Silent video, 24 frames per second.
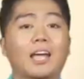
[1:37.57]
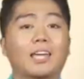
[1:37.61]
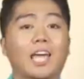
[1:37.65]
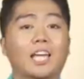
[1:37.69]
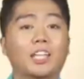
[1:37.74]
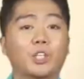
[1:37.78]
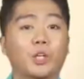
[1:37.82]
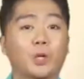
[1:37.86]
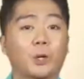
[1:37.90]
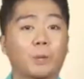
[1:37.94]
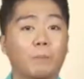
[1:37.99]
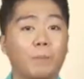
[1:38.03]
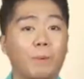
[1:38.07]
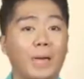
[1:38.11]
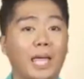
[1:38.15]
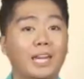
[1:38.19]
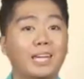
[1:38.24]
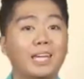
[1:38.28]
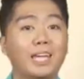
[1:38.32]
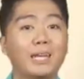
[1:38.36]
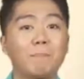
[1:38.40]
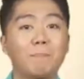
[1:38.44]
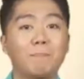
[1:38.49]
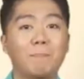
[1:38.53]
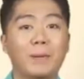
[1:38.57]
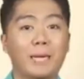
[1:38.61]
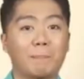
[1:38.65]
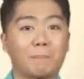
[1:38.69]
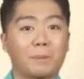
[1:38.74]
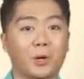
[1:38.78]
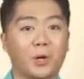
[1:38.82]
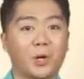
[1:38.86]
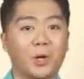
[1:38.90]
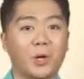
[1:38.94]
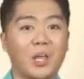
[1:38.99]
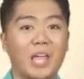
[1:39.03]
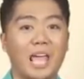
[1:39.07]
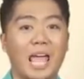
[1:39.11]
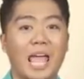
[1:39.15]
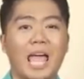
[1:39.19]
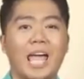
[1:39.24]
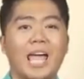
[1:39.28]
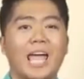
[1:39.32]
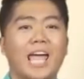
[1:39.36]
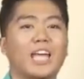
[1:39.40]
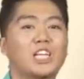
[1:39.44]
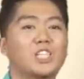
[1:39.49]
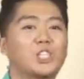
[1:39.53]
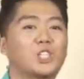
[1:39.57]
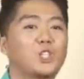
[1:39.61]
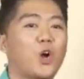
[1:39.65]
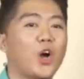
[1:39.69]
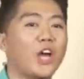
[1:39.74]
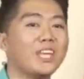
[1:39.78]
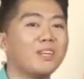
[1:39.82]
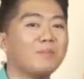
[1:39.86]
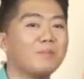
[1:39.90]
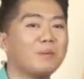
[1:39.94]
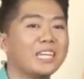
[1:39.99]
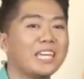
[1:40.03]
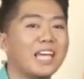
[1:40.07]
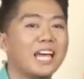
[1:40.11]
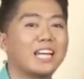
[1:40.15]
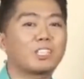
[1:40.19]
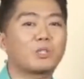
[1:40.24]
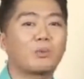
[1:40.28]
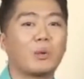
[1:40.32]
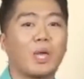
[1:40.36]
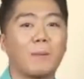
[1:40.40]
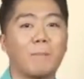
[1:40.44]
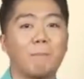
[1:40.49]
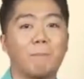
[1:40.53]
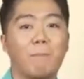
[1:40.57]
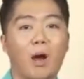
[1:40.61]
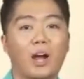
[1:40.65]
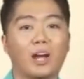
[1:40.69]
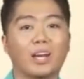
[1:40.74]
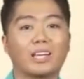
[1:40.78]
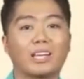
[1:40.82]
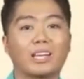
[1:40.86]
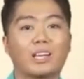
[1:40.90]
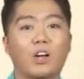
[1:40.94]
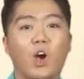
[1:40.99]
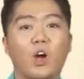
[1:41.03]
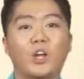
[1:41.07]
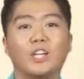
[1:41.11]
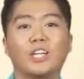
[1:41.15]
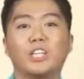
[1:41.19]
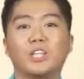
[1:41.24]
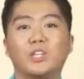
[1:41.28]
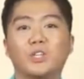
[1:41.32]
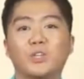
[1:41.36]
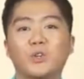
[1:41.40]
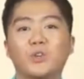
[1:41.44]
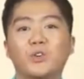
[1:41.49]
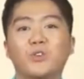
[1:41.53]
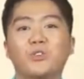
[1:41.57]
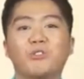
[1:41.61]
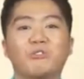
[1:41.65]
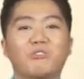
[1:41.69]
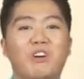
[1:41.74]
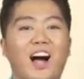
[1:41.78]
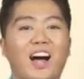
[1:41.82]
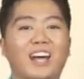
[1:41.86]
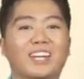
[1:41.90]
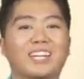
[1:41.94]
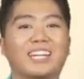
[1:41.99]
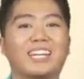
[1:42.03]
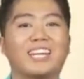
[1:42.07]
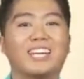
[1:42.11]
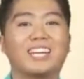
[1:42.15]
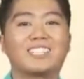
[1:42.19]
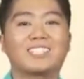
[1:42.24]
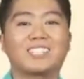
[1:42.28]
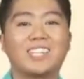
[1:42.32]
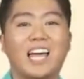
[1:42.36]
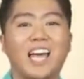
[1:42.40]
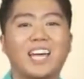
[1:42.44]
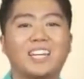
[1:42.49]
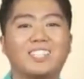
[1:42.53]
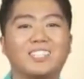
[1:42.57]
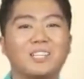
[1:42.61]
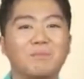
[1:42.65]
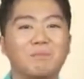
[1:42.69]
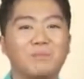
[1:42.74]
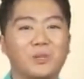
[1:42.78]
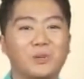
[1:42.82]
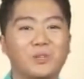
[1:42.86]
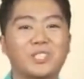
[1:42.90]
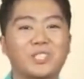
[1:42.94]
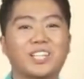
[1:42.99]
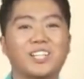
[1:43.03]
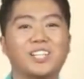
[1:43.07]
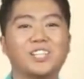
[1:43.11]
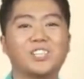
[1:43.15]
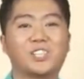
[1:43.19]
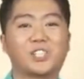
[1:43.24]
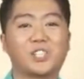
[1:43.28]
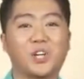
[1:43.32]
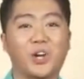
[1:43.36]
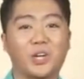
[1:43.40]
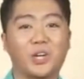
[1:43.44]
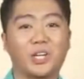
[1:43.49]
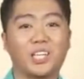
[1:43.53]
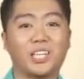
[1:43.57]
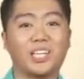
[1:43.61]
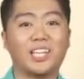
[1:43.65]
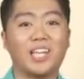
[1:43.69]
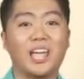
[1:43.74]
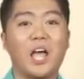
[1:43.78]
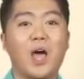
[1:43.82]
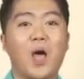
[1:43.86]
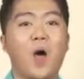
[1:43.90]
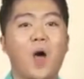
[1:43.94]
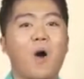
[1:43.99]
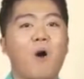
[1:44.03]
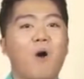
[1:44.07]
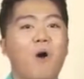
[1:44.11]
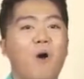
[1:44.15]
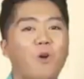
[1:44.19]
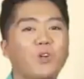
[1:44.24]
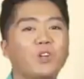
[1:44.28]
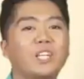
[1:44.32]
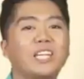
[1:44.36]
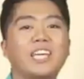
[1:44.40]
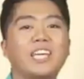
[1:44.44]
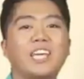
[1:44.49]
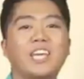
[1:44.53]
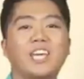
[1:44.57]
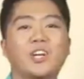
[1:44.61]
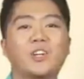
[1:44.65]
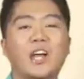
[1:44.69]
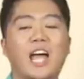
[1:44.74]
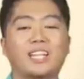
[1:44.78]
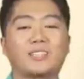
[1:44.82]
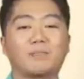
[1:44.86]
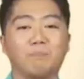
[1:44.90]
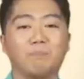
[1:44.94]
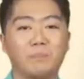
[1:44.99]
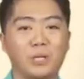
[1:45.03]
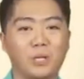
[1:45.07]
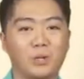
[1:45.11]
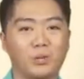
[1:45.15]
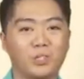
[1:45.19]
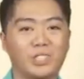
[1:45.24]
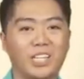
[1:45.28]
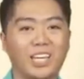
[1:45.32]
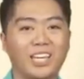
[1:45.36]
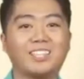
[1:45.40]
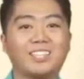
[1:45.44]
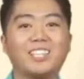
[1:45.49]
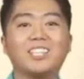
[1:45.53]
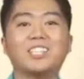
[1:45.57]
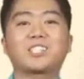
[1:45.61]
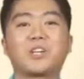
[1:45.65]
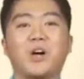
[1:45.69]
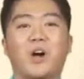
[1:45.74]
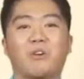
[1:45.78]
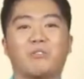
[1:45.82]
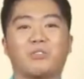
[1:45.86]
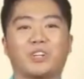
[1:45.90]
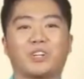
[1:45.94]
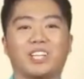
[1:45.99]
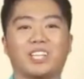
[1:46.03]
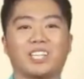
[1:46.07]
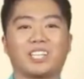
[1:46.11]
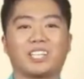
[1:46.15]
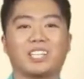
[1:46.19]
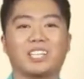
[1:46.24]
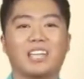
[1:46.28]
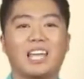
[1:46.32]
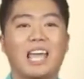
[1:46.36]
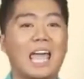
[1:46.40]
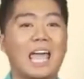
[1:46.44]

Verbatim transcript: Get your pen and paper and join me as we embark on a new, fun, and exciting musical journey only here at Music Discovery,